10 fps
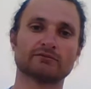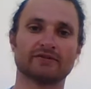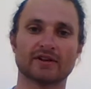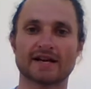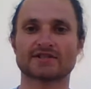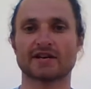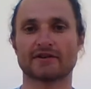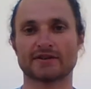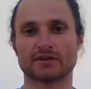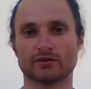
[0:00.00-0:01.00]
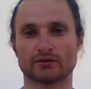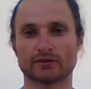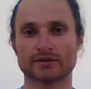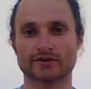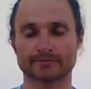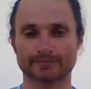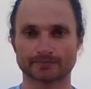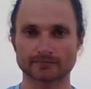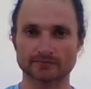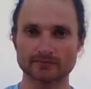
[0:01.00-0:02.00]
with less air in your lungs
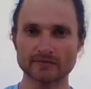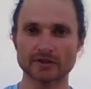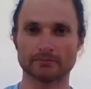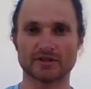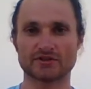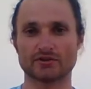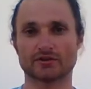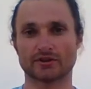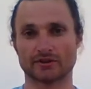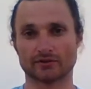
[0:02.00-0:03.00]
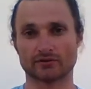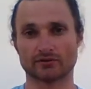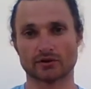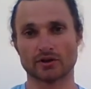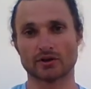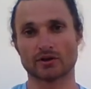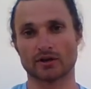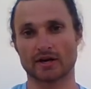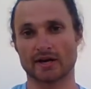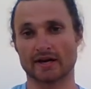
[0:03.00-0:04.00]
means you can
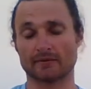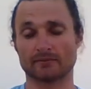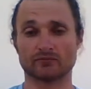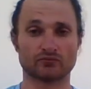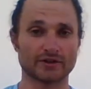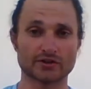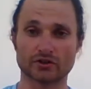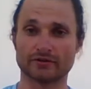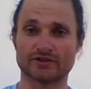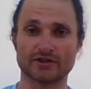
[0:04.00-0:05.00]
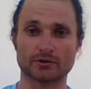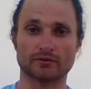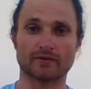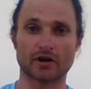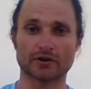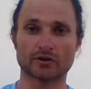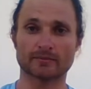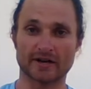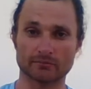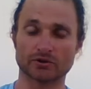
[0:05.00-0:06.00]
um, reach your residual volume
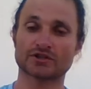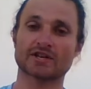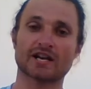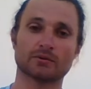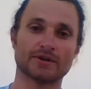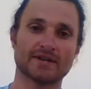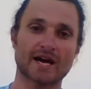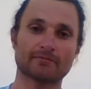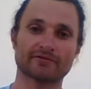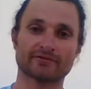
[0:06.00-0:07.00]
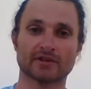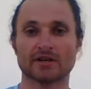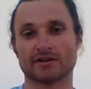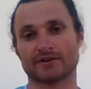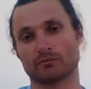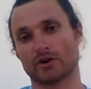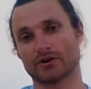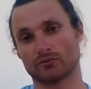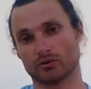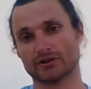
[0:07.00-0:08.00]
at a much shallower depth than what
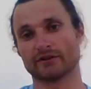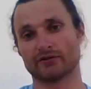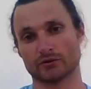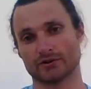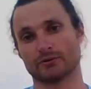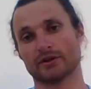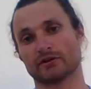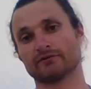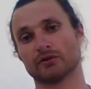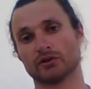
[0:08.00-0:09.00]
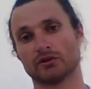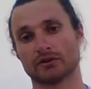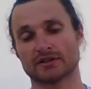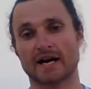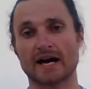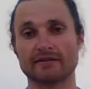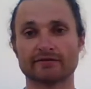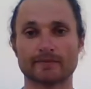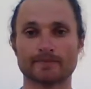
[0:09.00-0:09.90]
you would if you were doing a full lung dive.